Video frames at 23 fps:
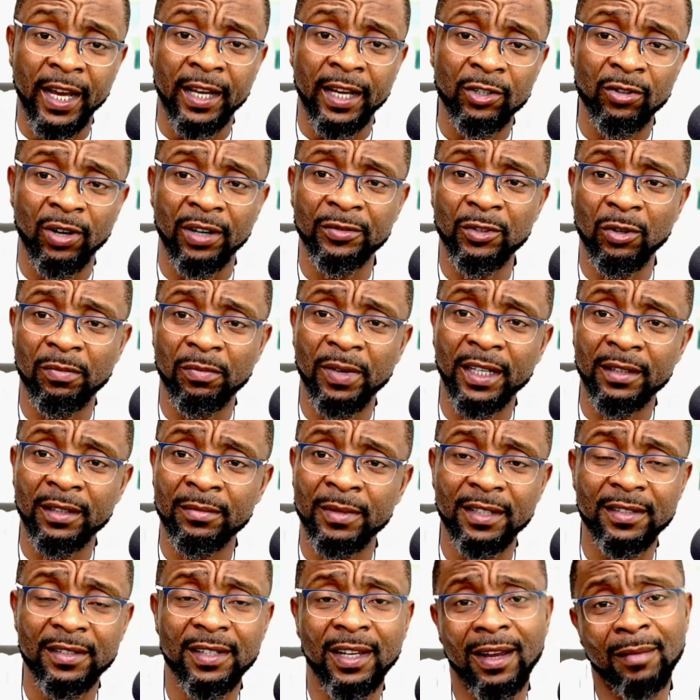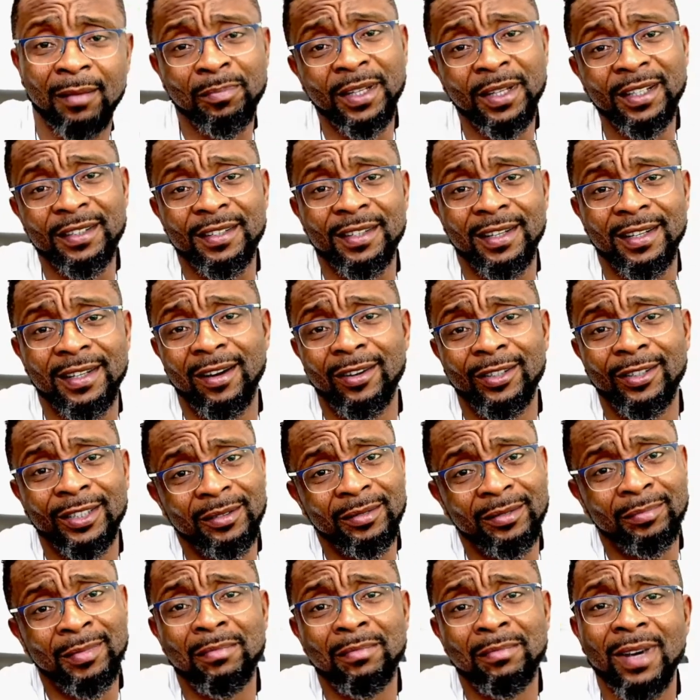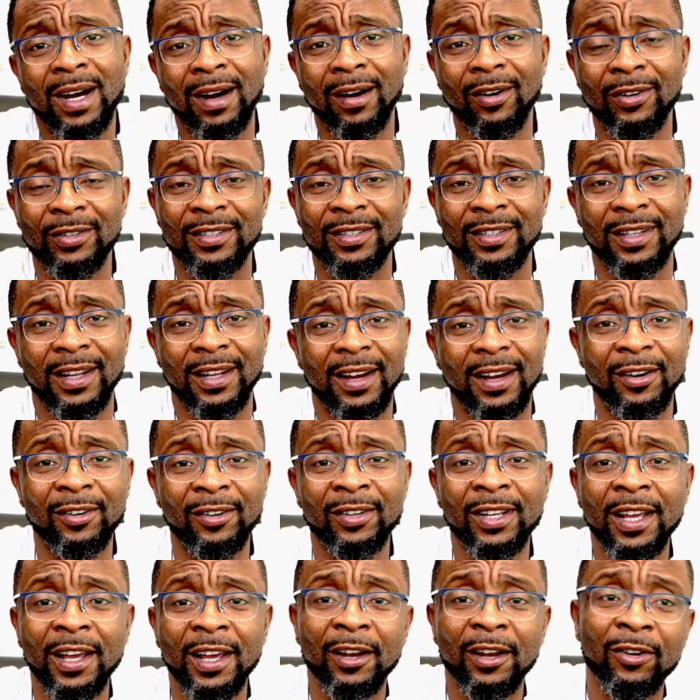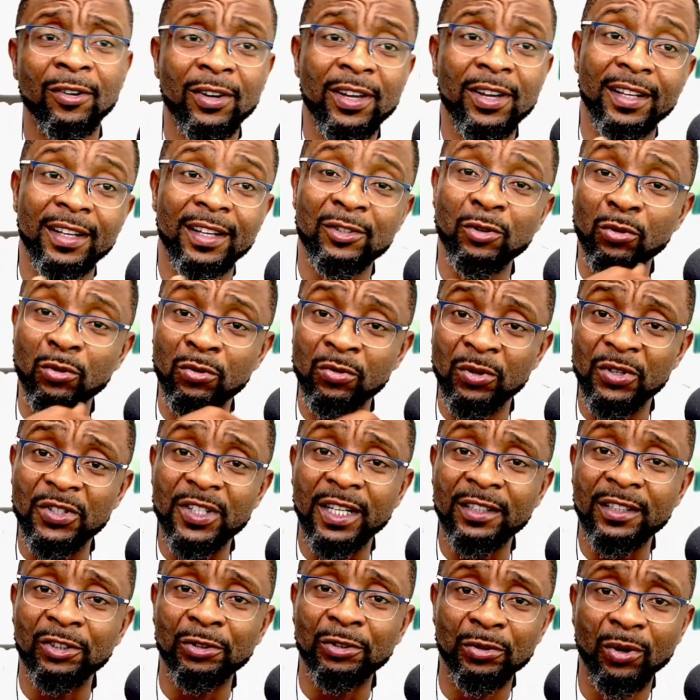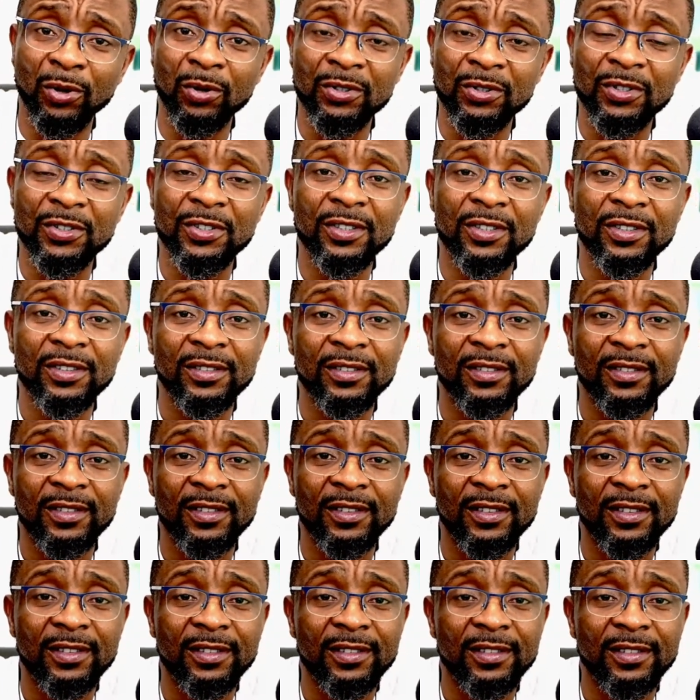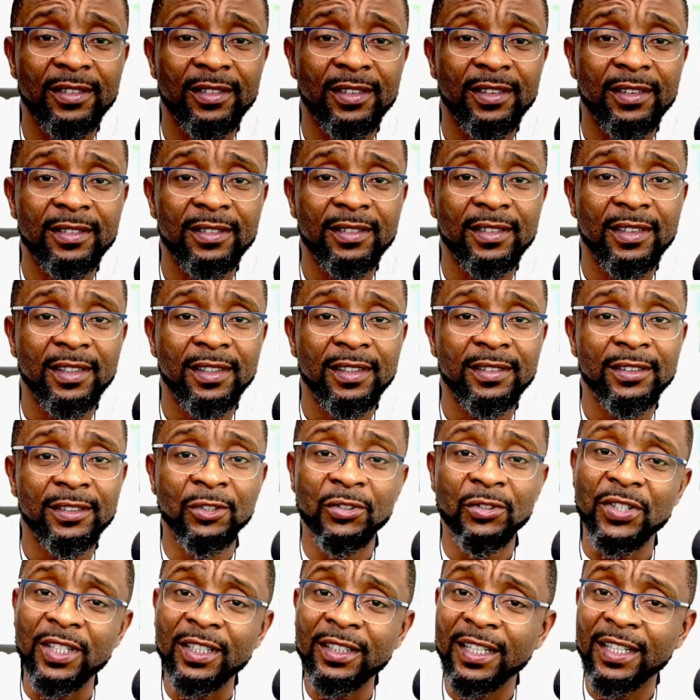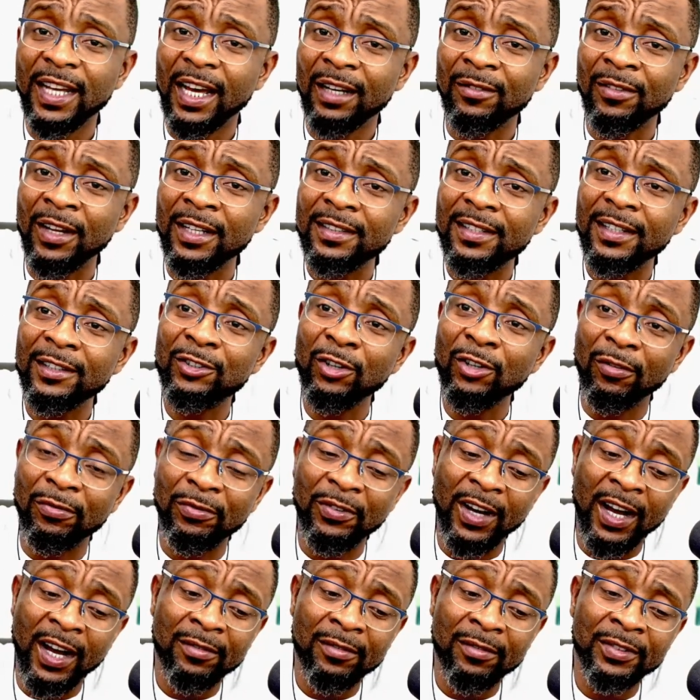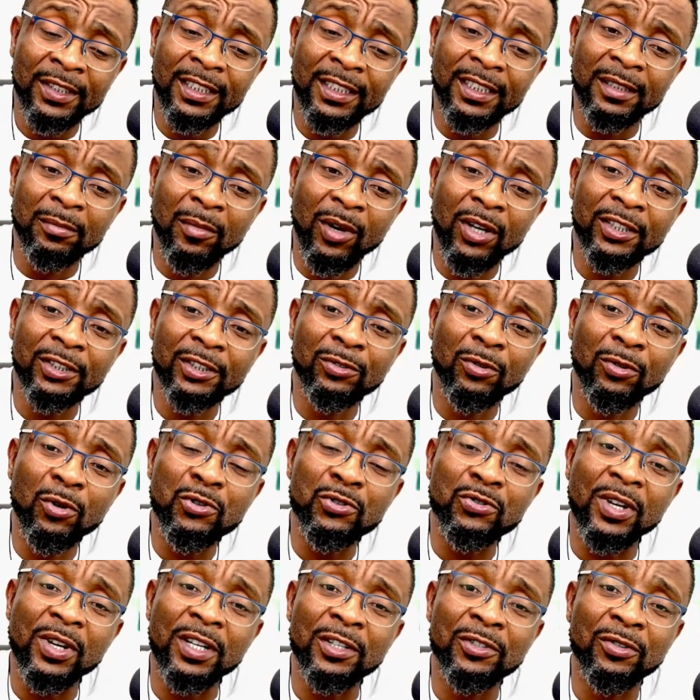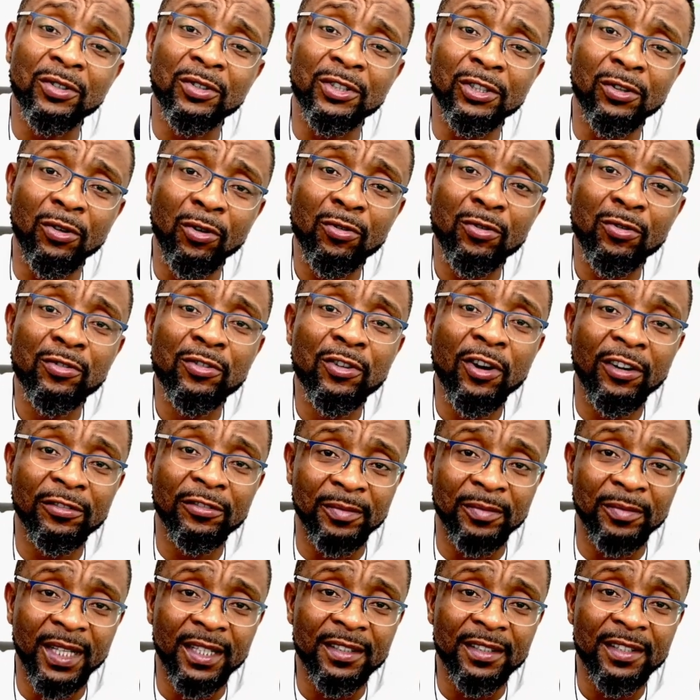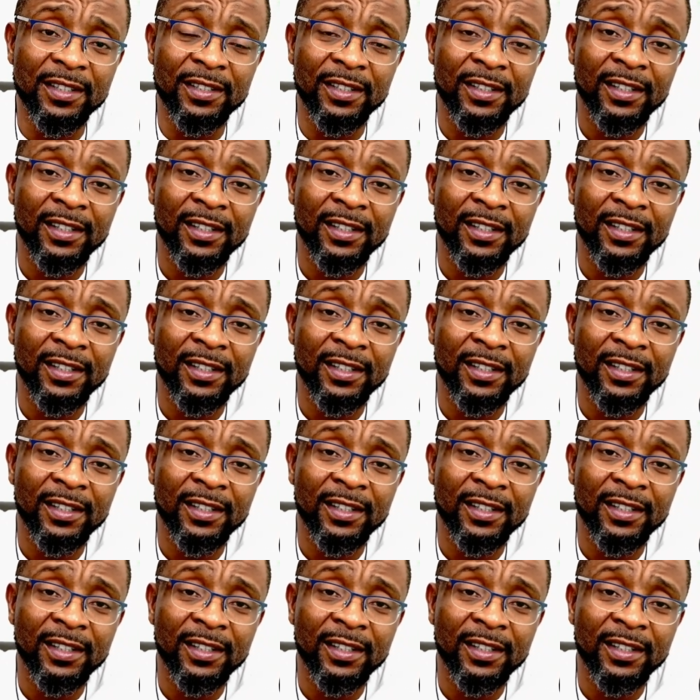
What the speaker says: you have to beg him and say, please now remember us now. Look at Ogun State roads. You see the advantage of having the money go straight to the local government,